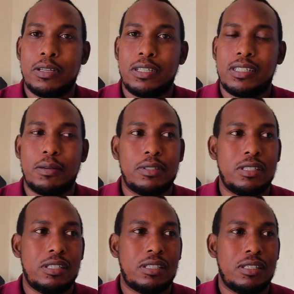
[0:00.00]
It's
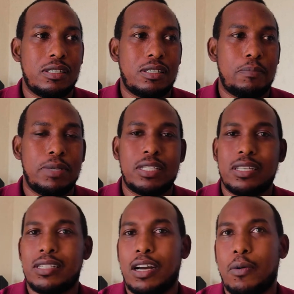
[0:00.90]
a
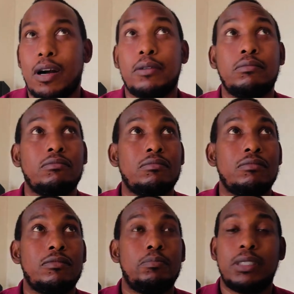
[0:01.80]

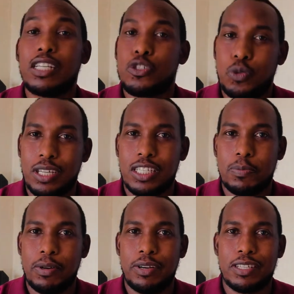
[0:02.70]
bittersweet
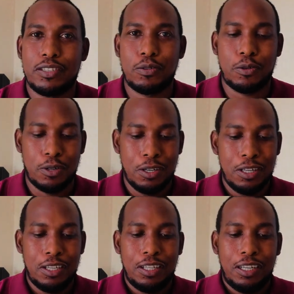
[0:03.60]
experience. So
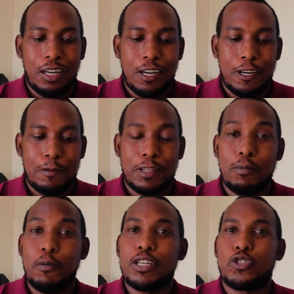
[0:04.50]
there are
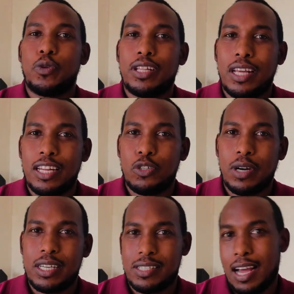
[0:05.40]
moments when their
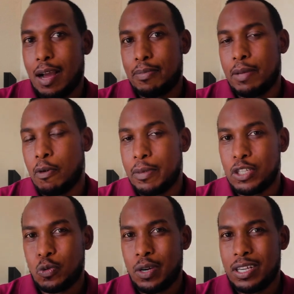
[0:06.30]
network is up, there are
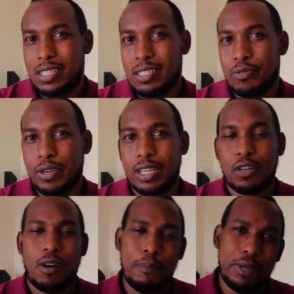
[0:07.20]
moments when it's really
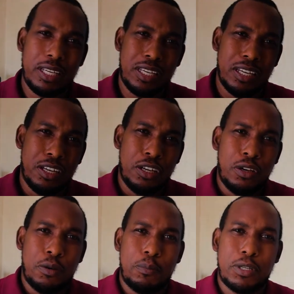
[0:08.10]
crappy.
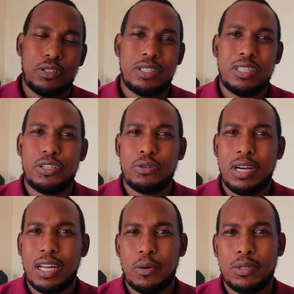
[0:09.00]
But you see, in
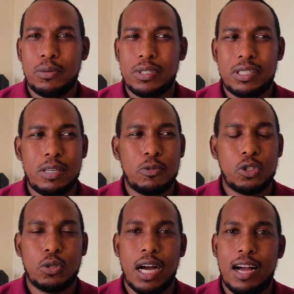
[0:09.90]
Uganda, we seem
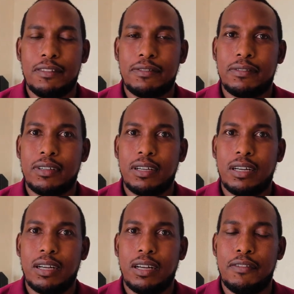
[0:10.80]
not to have
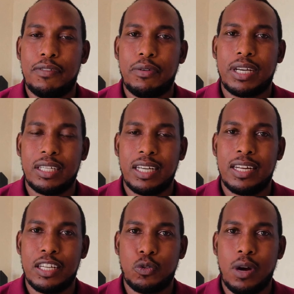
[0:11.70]
a very clear
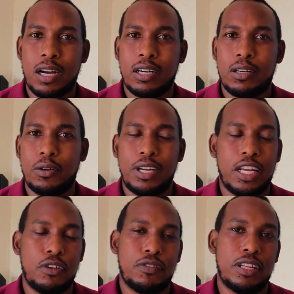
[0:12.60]
network on
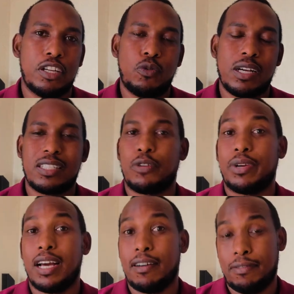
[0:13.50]
any of the networks that
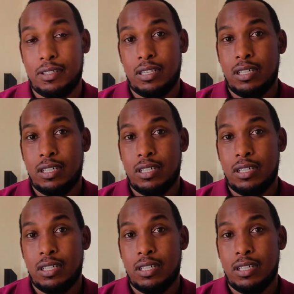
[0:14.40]
we have.